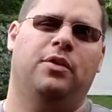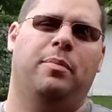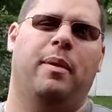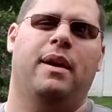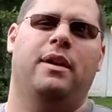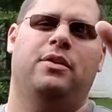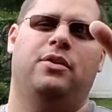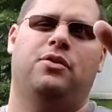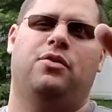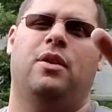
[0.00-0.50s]

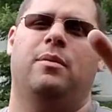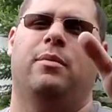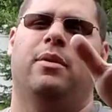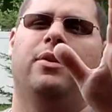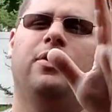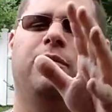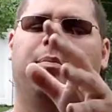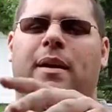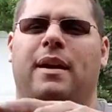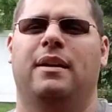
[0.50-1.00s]
space
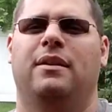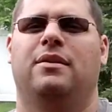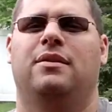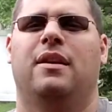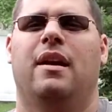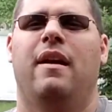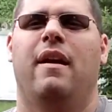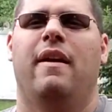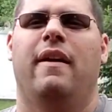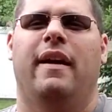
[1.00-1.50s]
trimmer
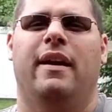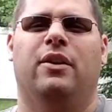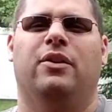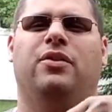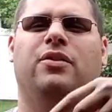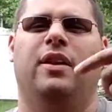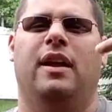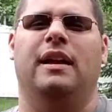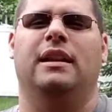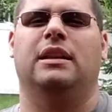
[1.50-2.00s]
space, it'll
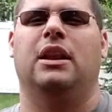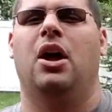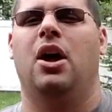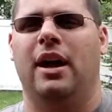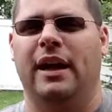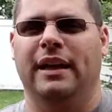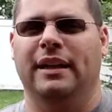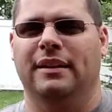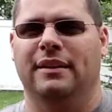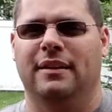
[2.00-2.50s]
say
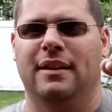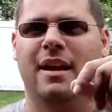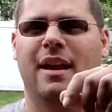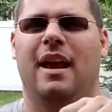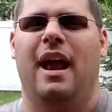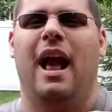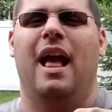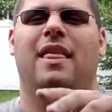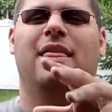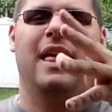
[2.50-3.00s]
line.
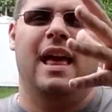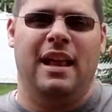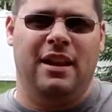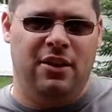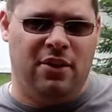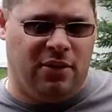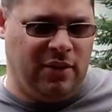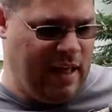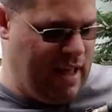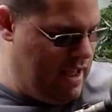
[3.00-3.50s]
And
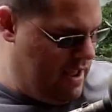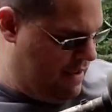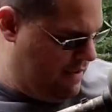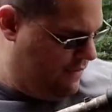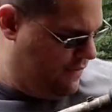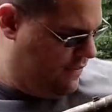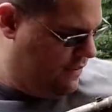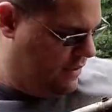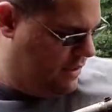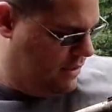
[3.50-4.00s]
then you'll
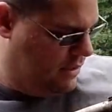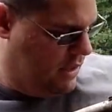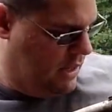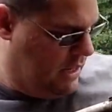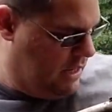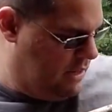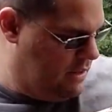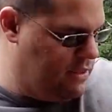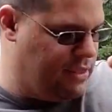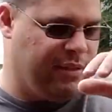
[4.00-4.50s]
have
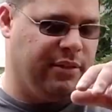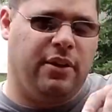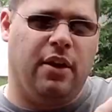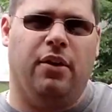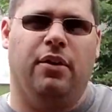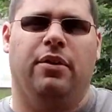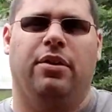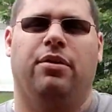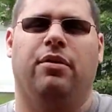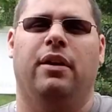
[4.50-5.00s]

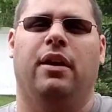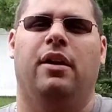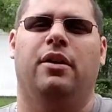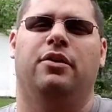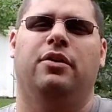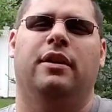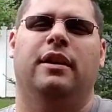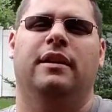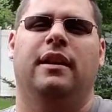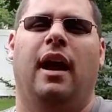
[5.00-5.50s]
the
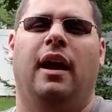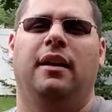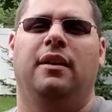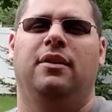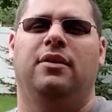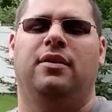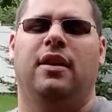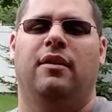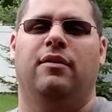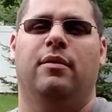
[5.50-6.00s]

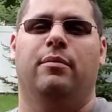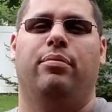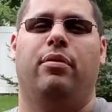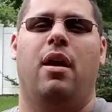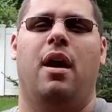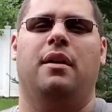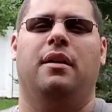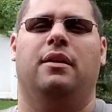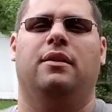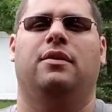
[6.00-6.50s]
397
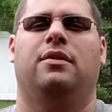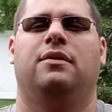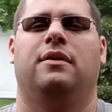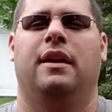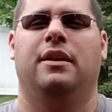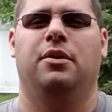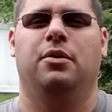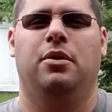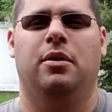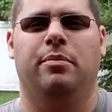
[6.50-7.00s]
products
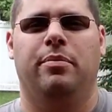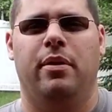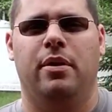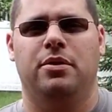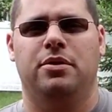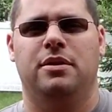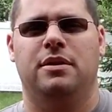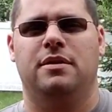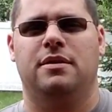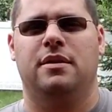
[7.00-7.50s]
that you could
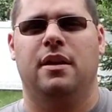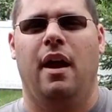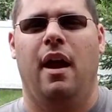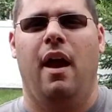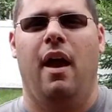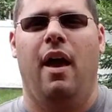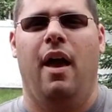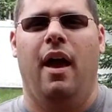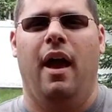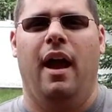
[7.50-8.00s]
purchase.
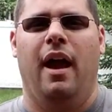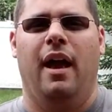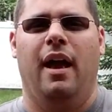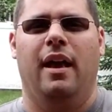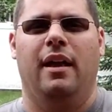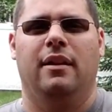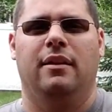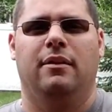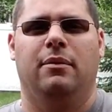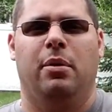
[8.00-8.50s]

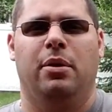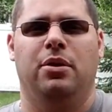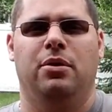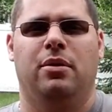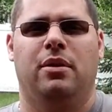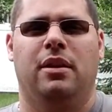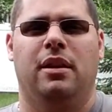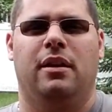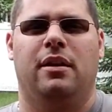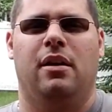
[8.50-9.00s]
And when
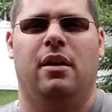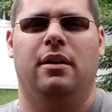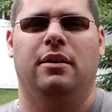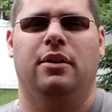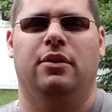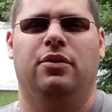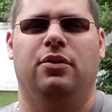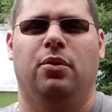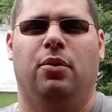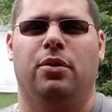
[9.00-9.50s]
you click on
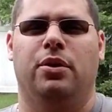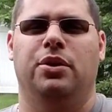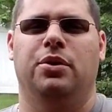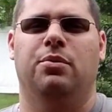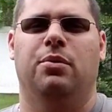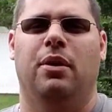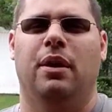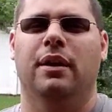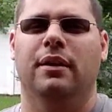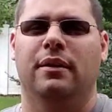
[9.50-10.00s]
the store you
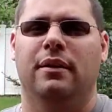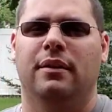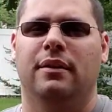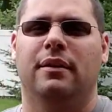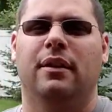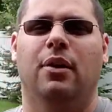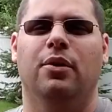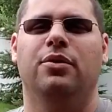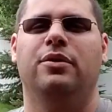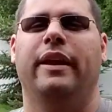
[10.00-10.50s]
want,
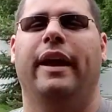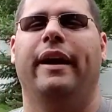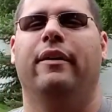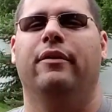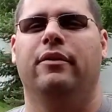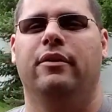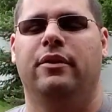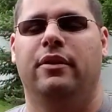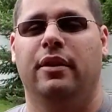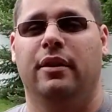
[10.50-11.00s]
it goes
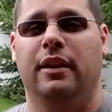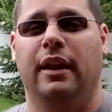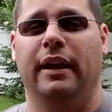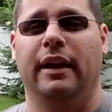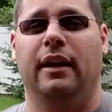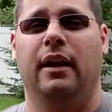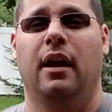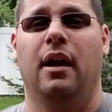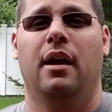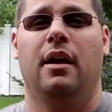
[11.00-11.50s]
down to
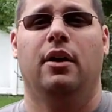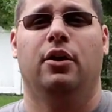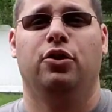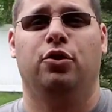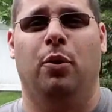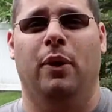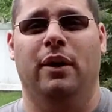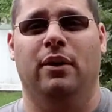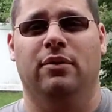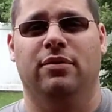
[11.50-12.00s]
like
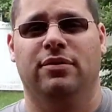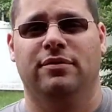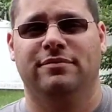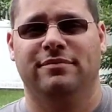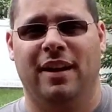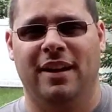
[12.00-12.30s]
12.